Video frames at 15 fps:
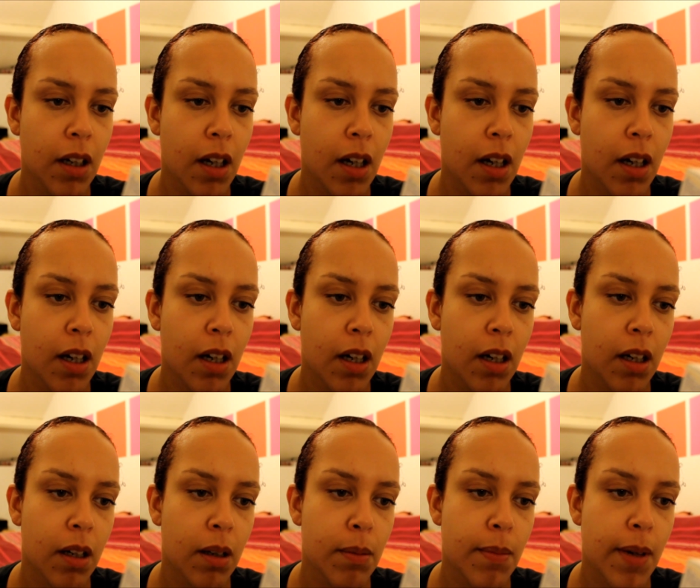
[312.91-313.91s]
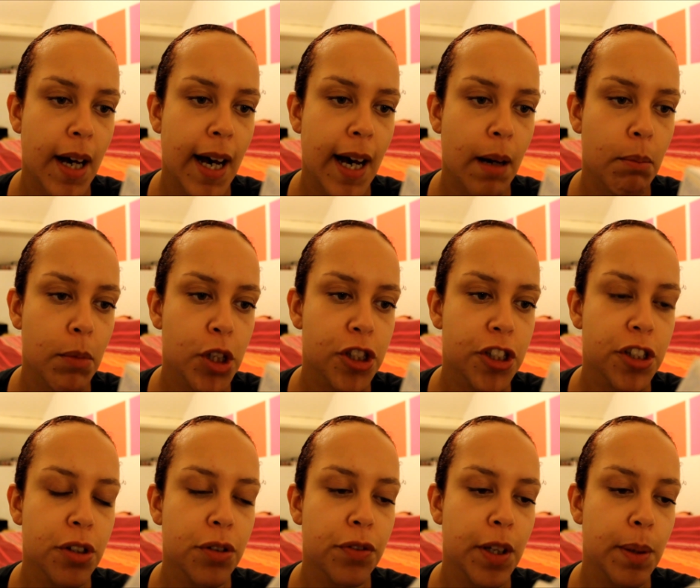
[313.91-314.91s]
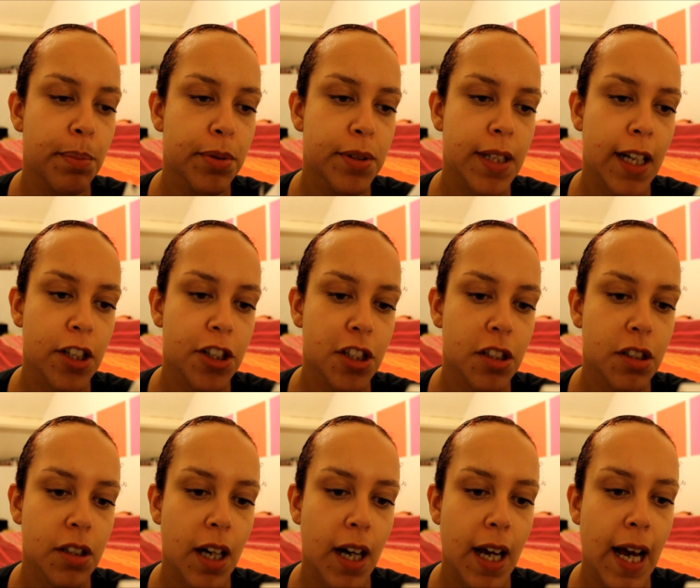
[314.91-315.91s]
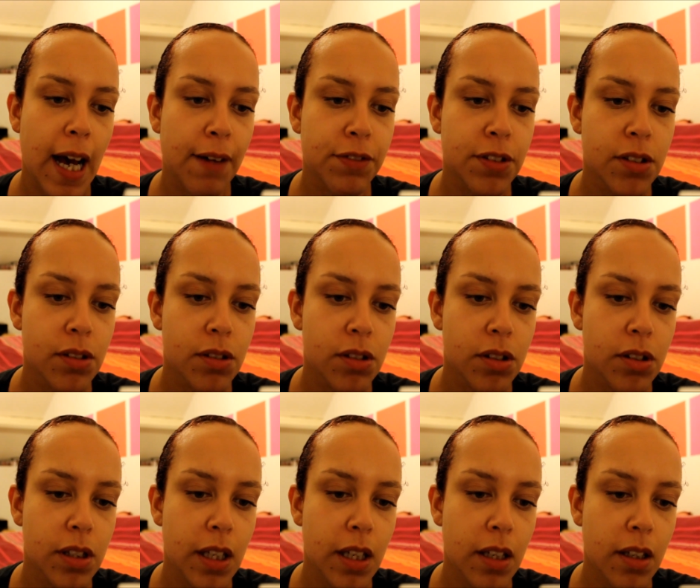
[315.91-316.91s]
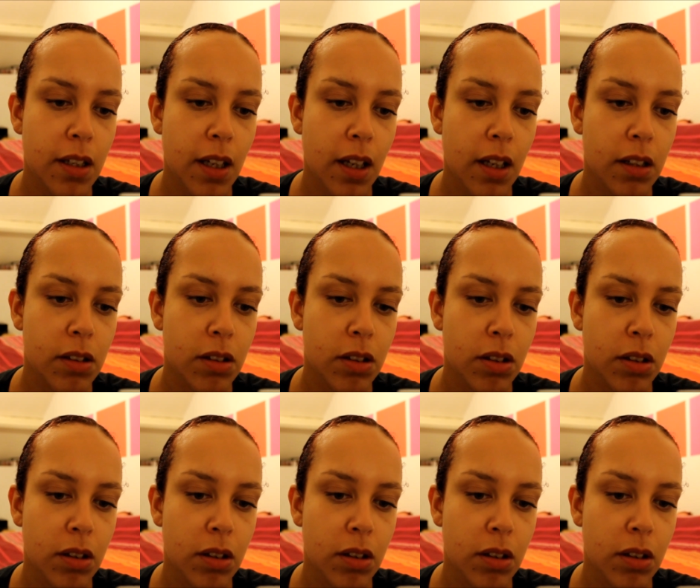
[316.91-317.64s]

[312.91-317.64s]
um, how much U V protection. I haven't seen that.